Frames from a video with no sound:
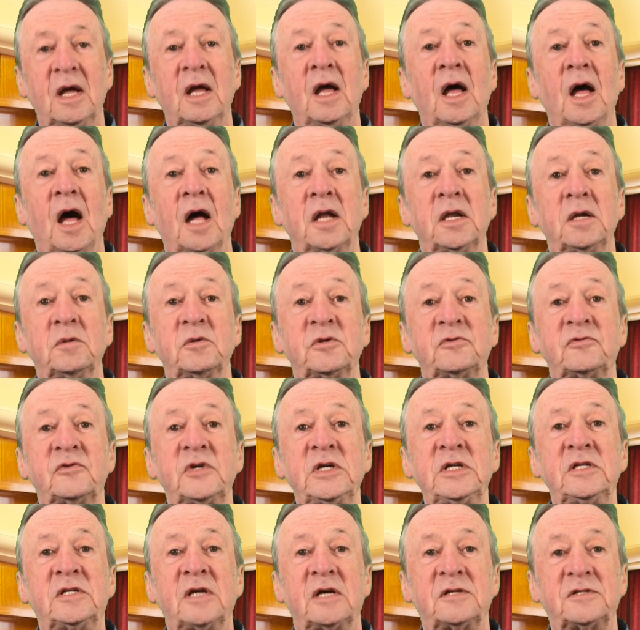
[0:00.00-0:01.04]
and it was
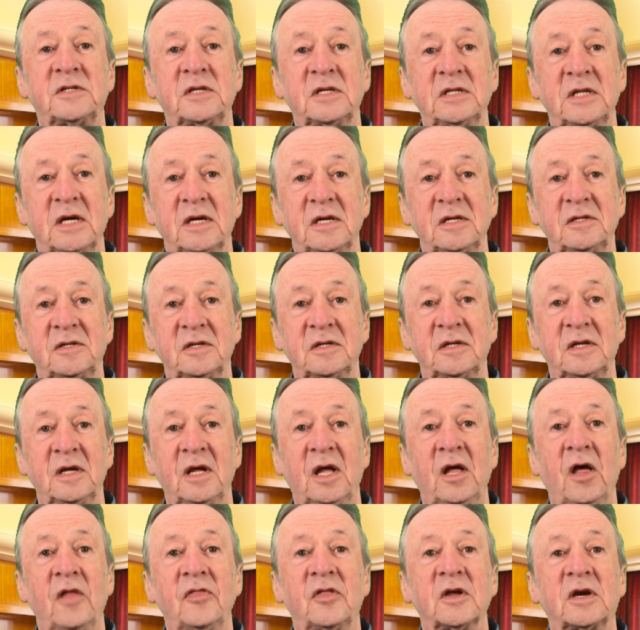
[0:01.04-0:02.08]
redesignated
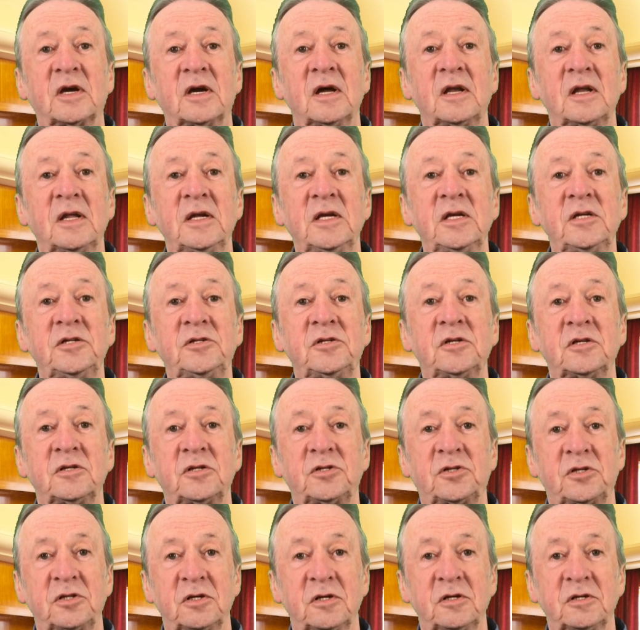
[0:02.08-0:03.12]
the Collegiate
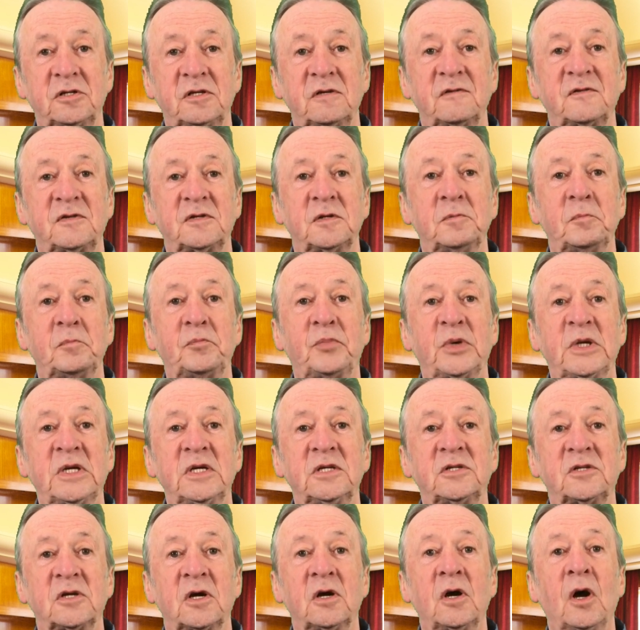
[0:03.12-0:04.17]
Church of St
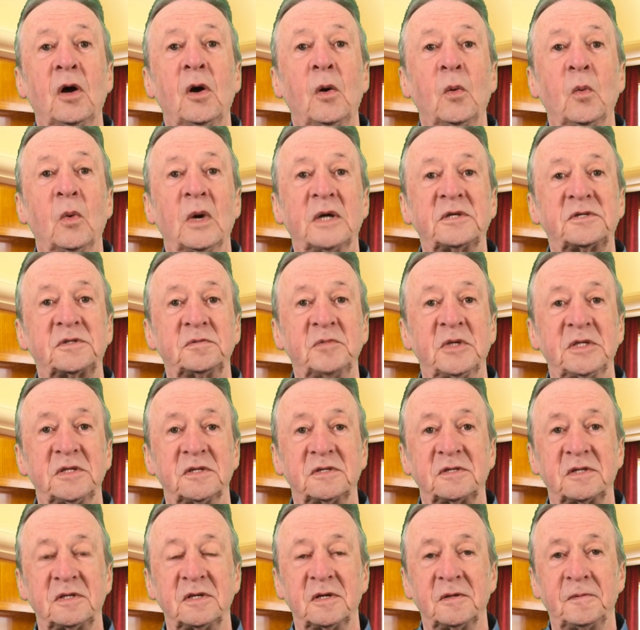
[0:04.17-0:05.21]
Peter,
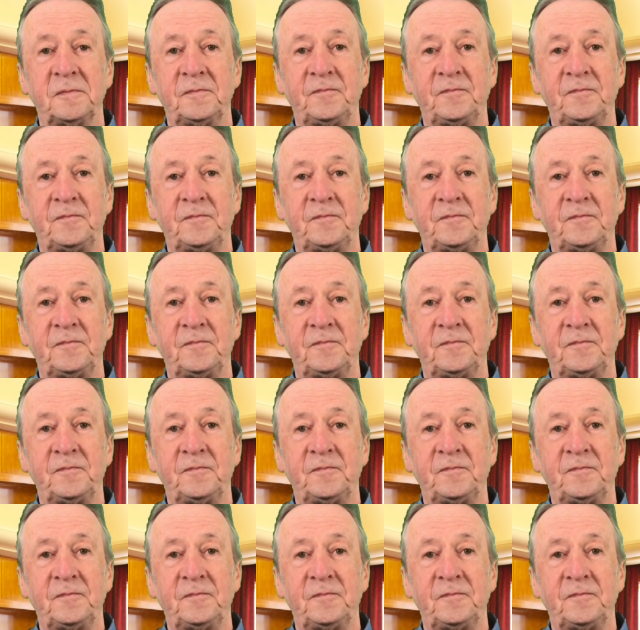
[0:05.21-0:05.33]
Westminster,